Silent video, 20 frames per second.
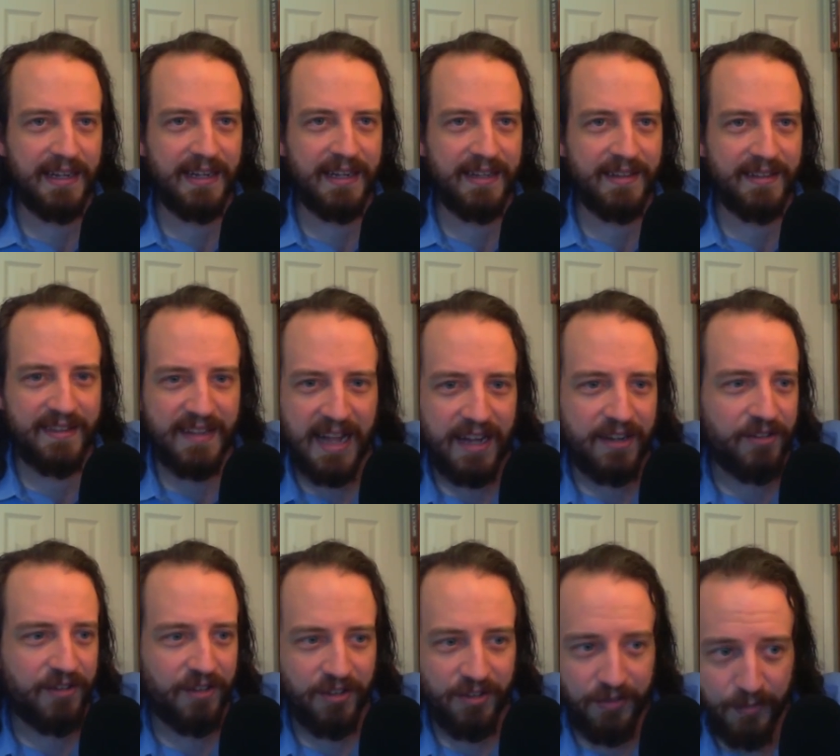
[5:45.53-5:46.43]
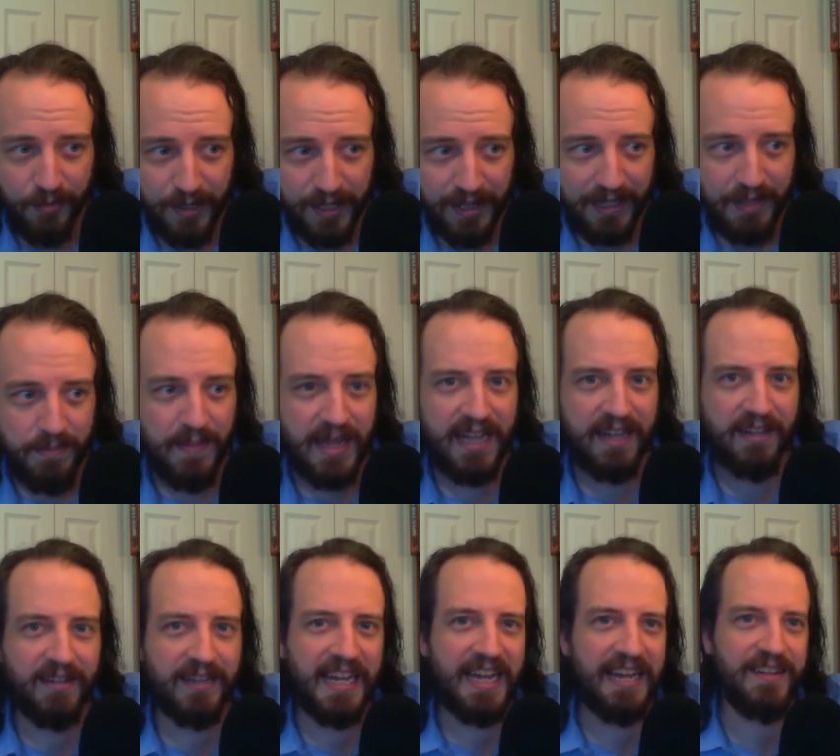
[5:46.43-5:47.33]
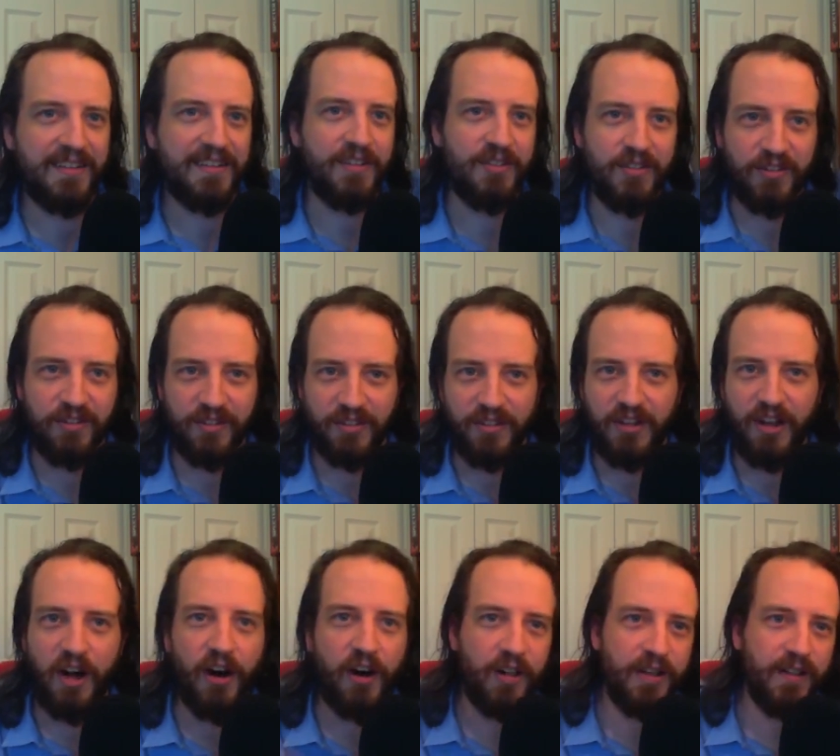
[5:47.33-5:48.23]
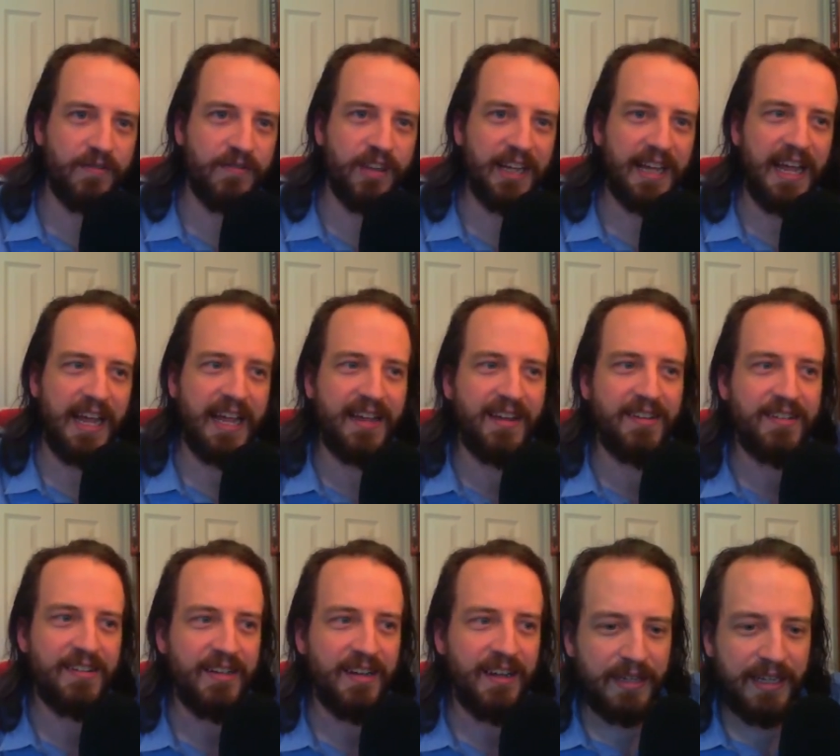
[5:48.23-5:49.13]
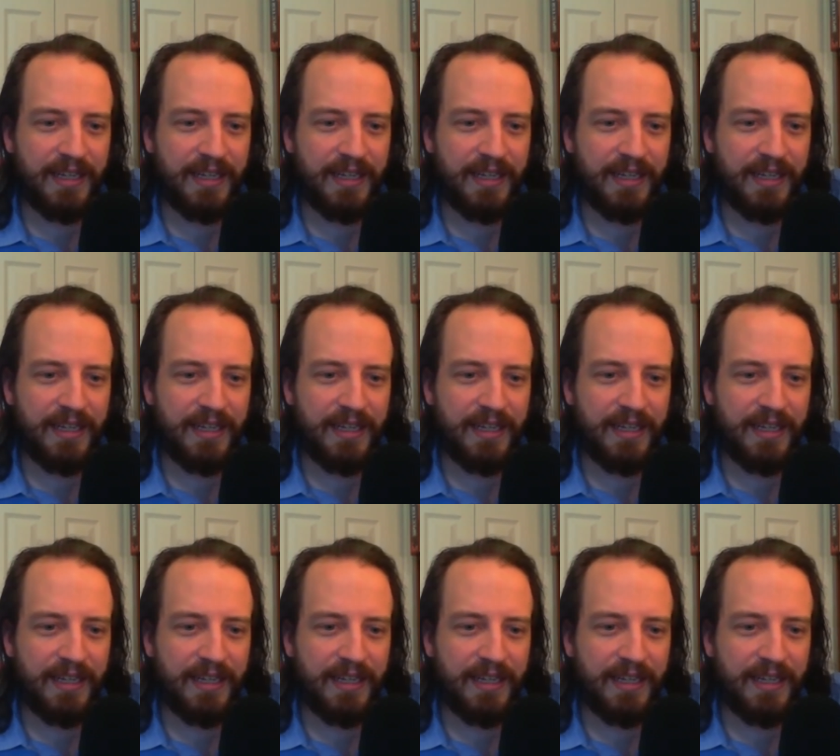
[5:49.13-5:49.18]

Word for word: it's not just really male gaze, it's just all of the gaze.